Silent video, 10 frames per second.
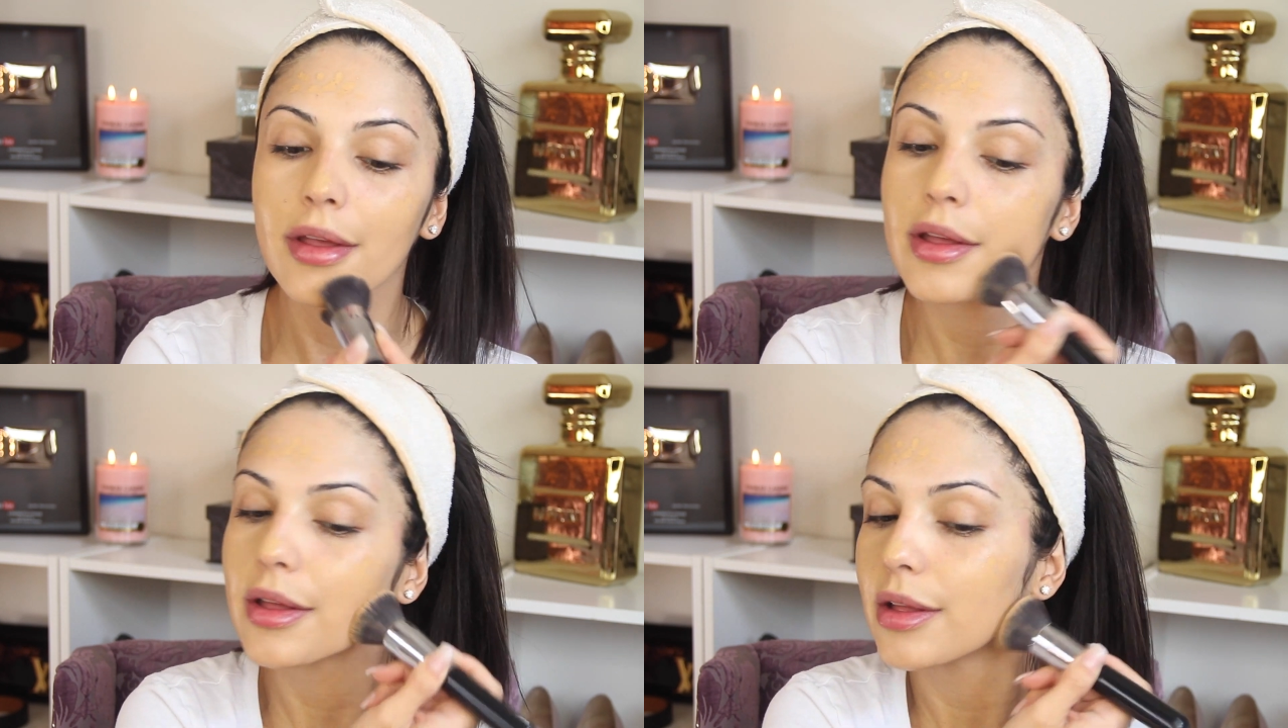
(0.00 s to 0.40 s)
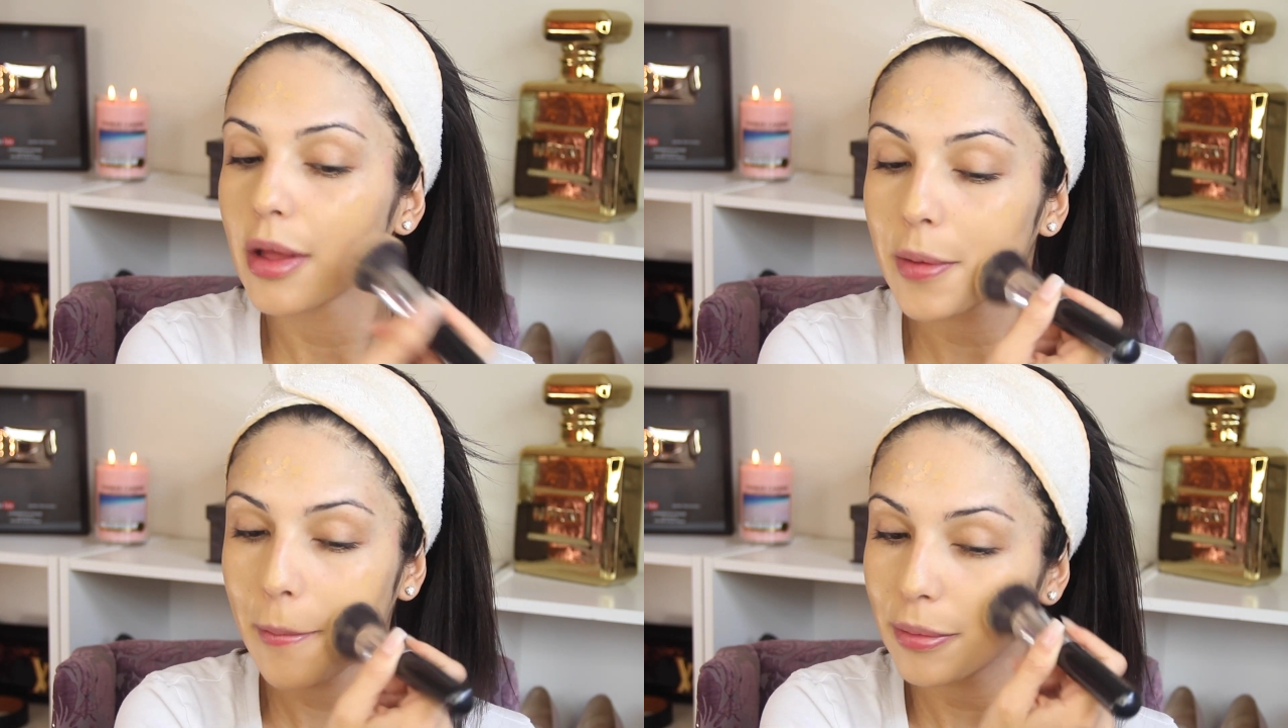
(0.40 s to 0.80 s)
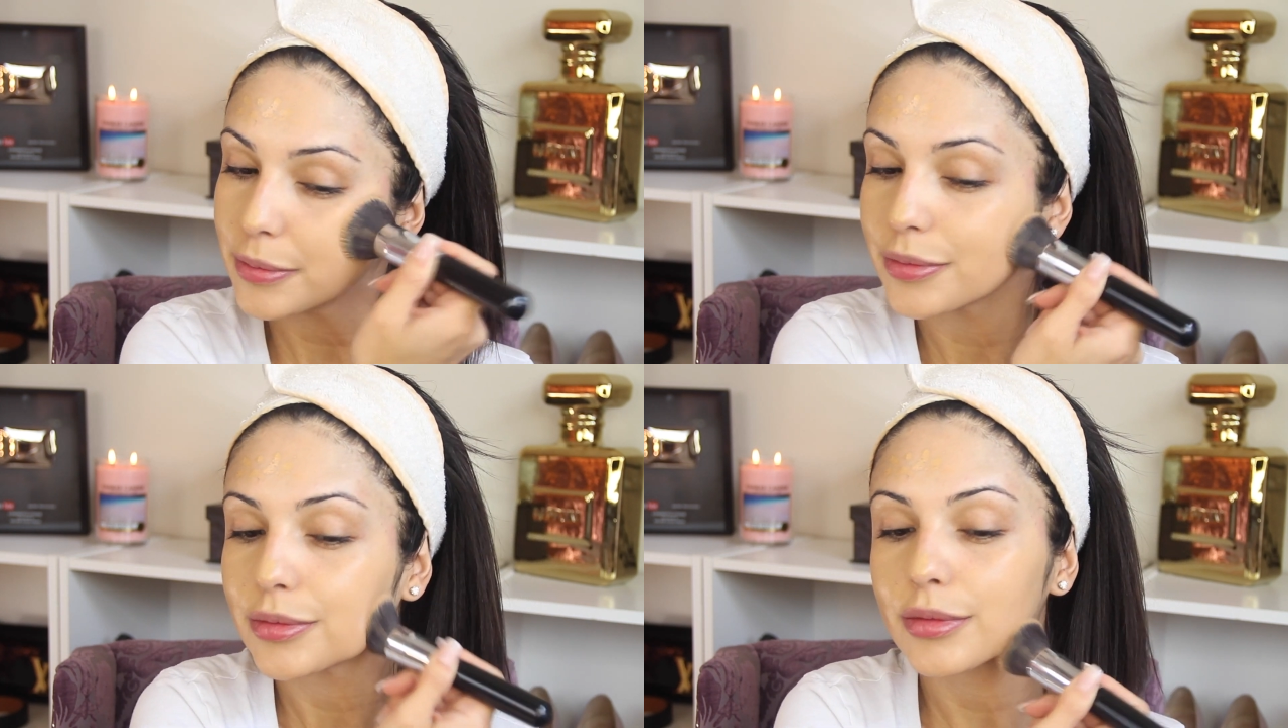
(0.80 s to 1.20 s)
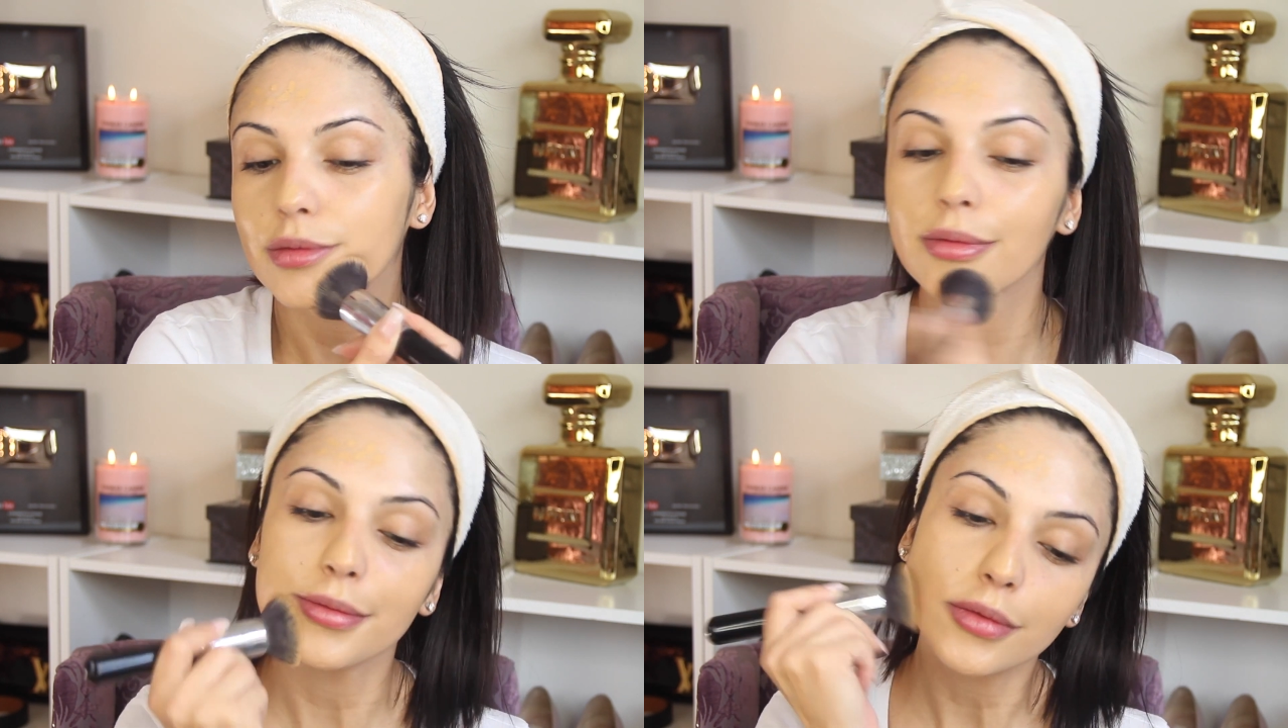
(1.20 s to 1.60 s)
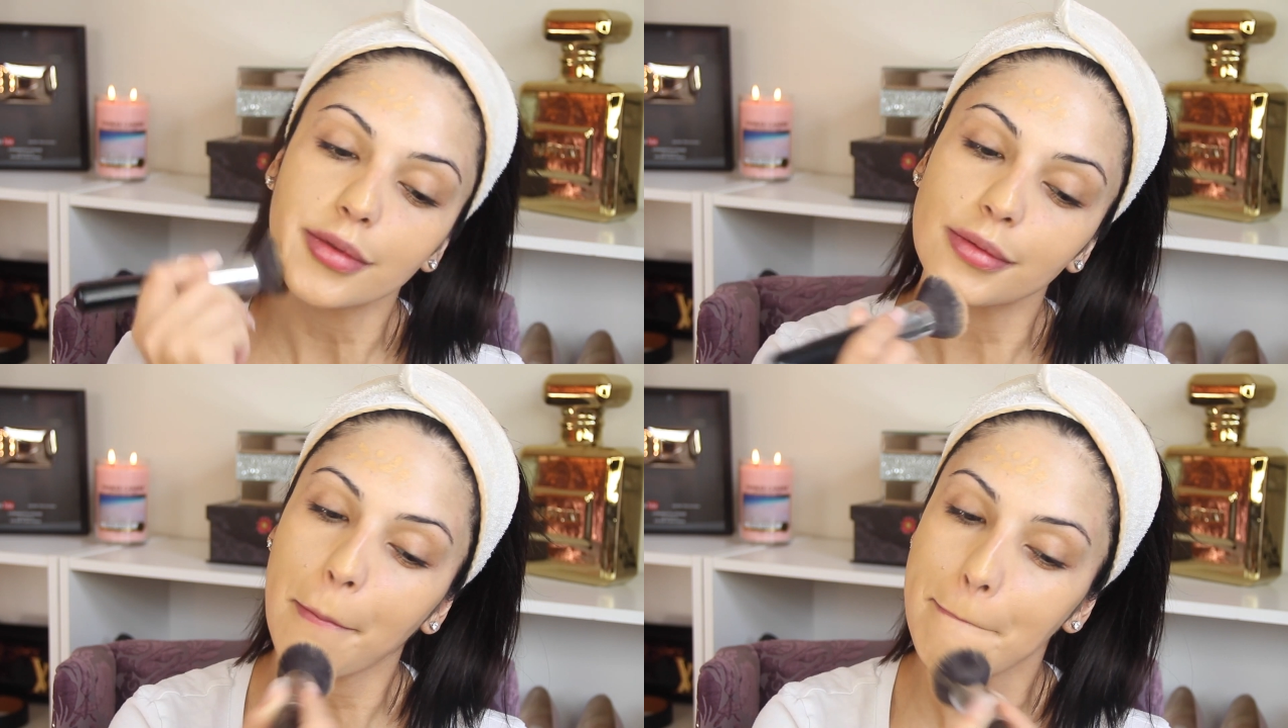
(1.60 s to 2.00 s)
down below to all the
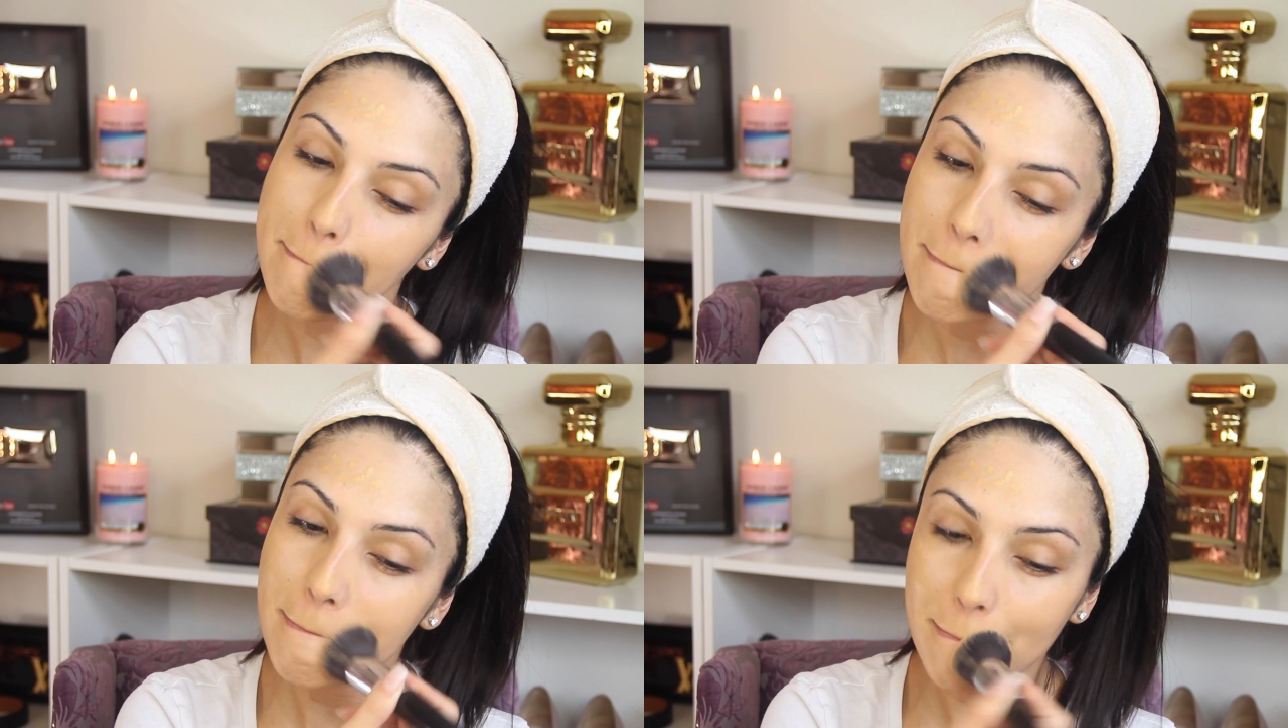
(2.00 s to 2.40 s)
products that I'm using